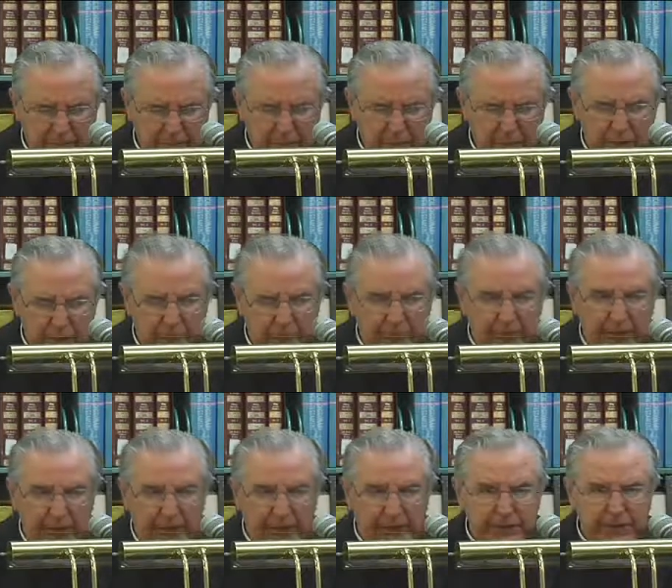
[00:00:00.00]
Ur and
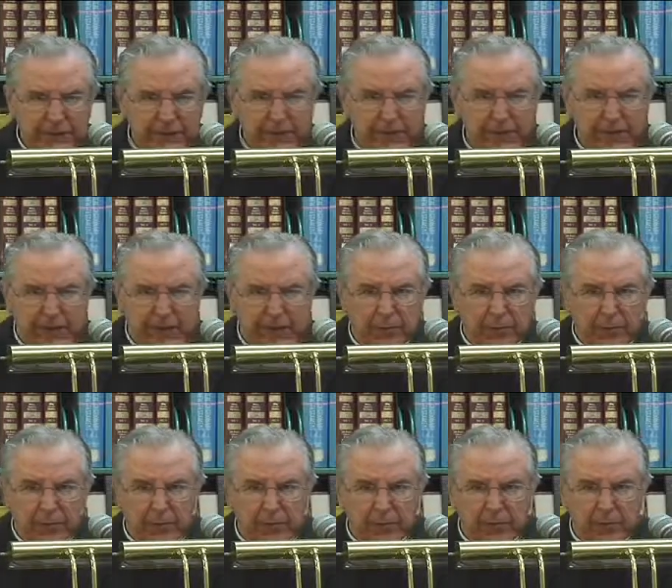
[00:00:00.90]
Chaldee than
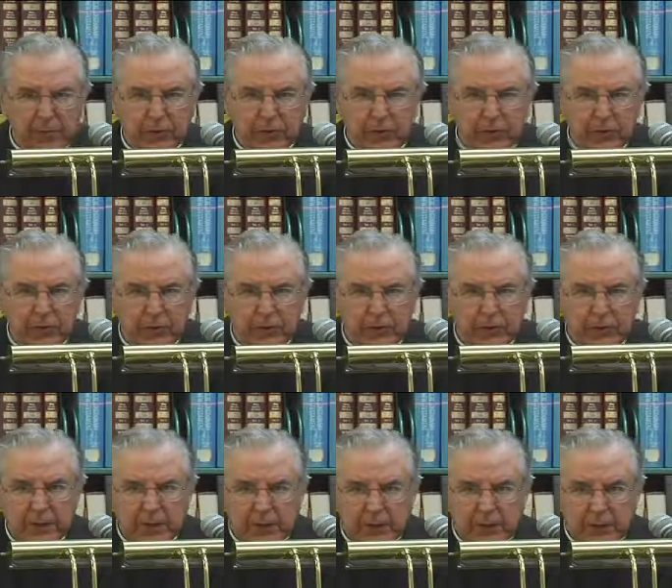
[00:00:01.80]
Abraham knew.
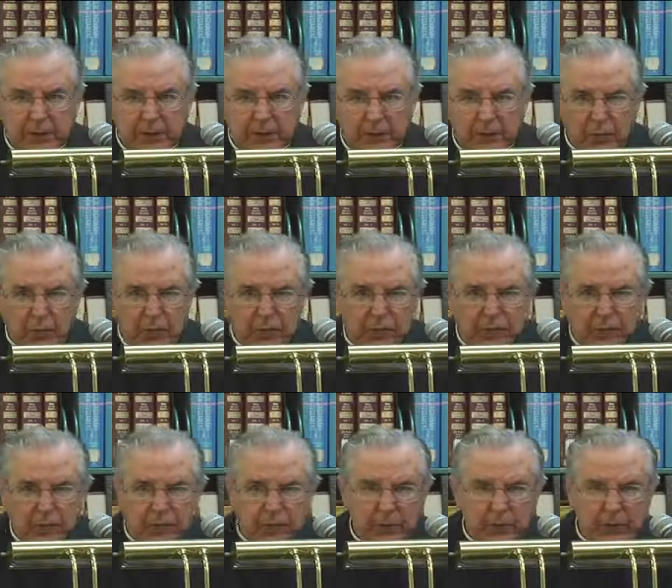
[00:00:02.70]

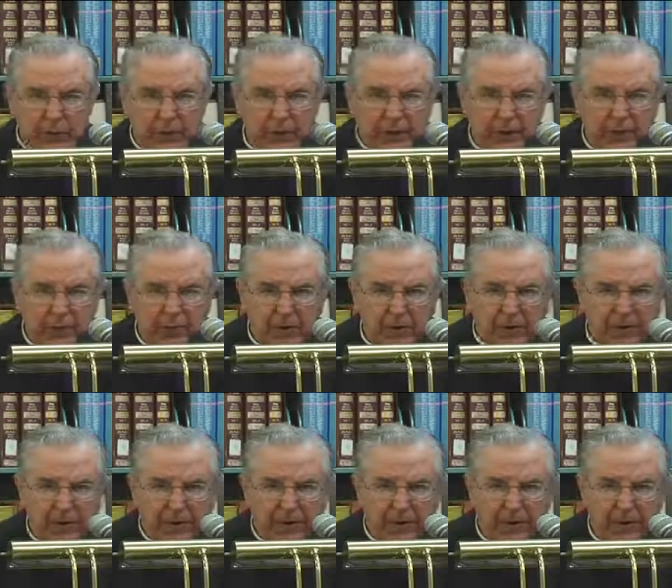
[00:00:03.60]
We can name all the
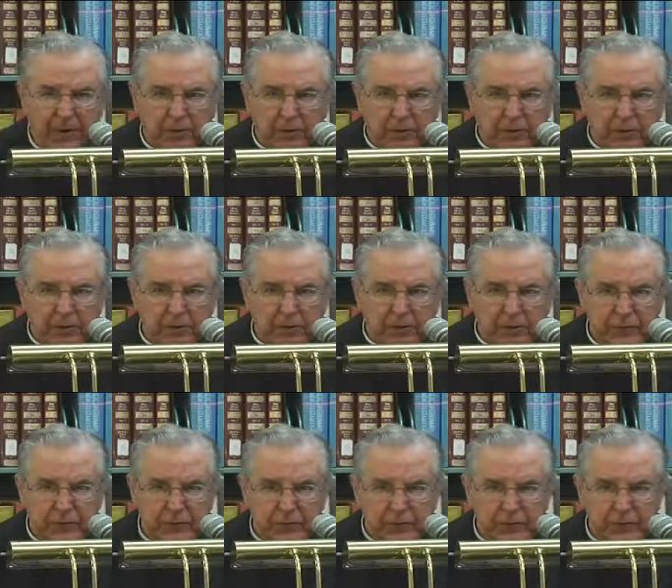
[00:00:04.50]
pharaohs.